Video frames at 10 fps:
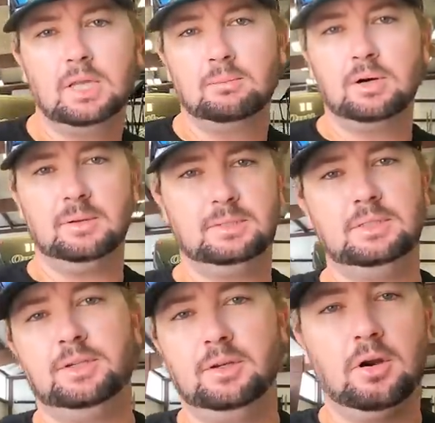with a lot of props
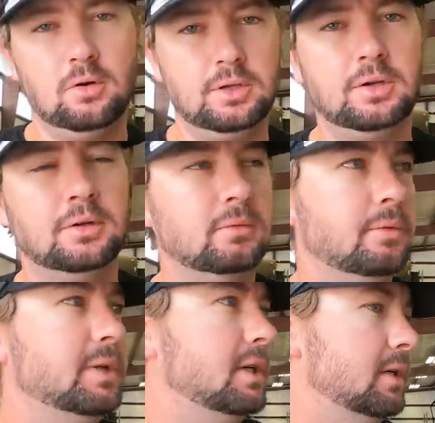this year, all year.
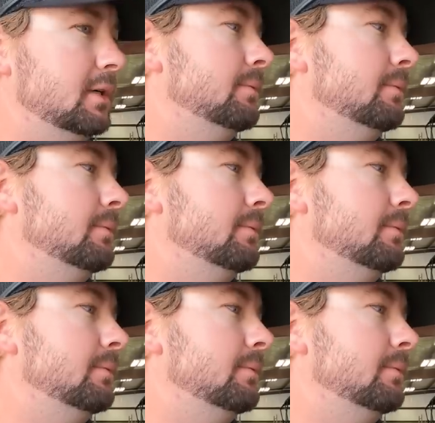We've been